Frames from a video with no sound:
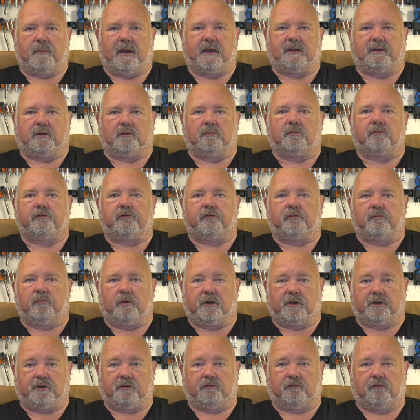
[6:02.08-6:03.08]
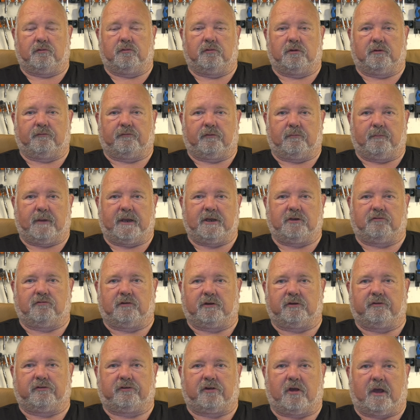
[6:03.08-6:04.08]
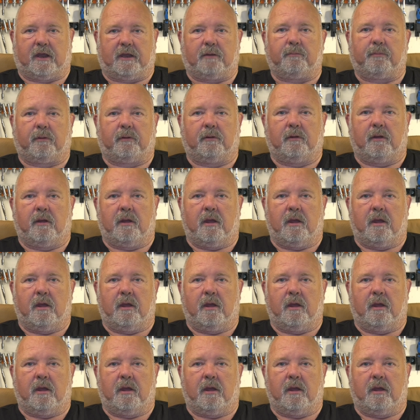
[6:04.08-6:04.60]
manuals, which are all of the matrix type,